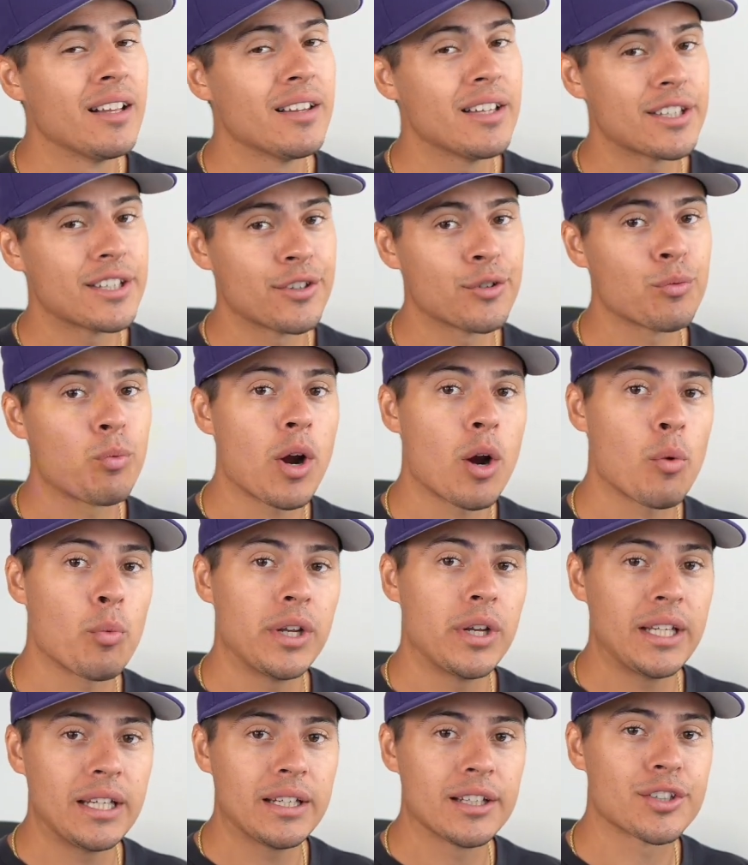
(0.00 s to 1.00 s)
this is where
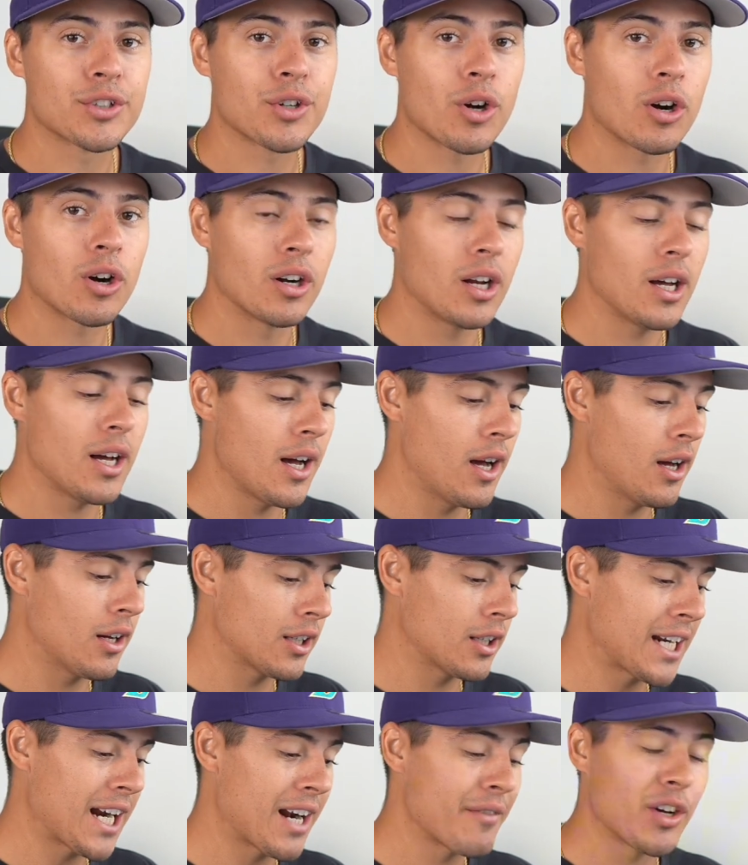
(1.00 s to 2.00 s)
we need to start
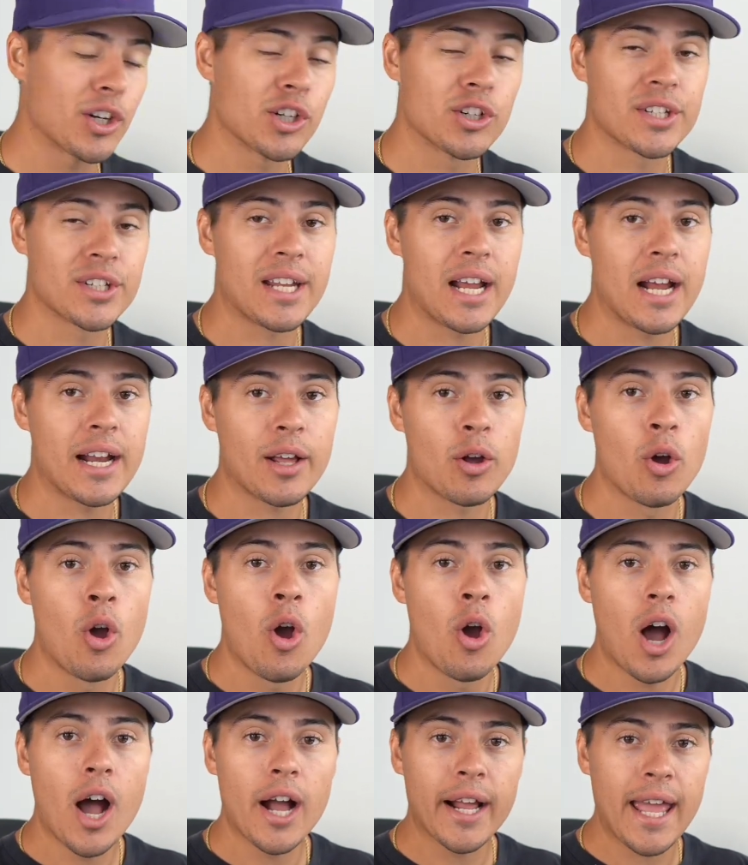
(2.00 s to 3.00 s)
kind of understanding,
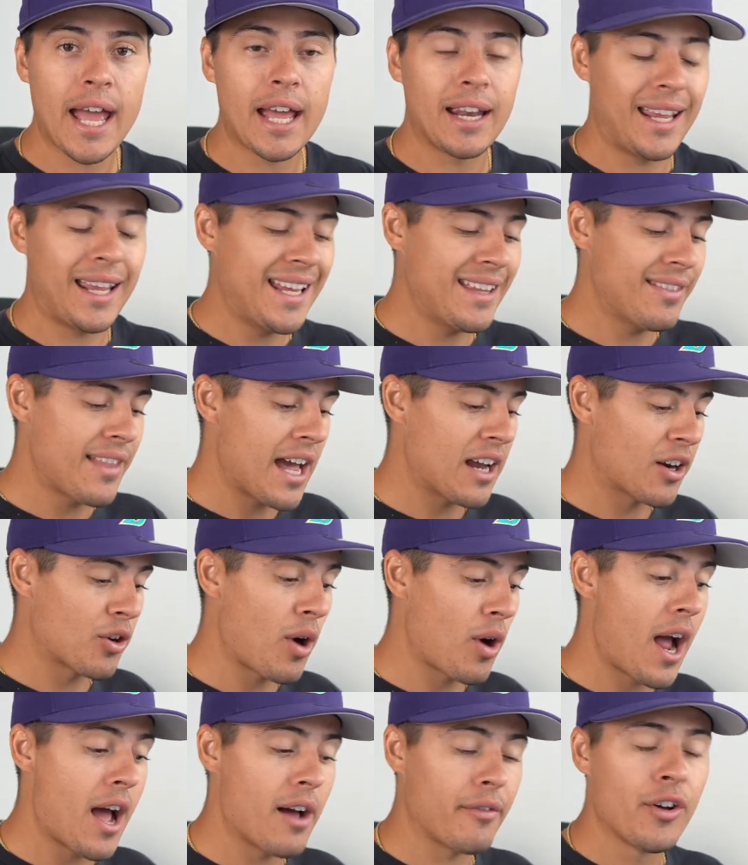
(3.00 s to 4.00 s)
again, in that
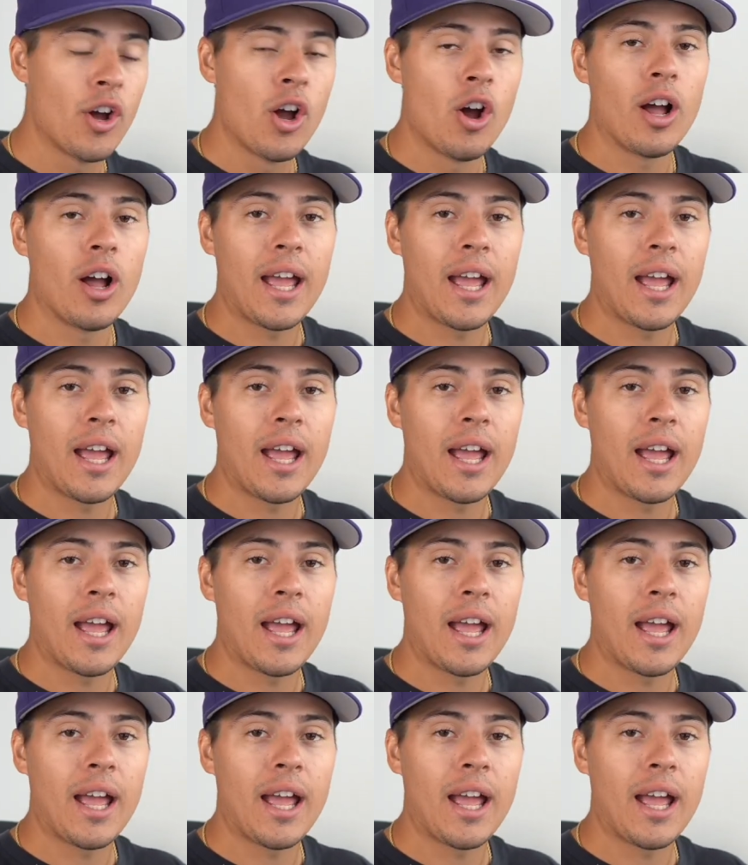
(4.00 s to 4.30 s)
graph,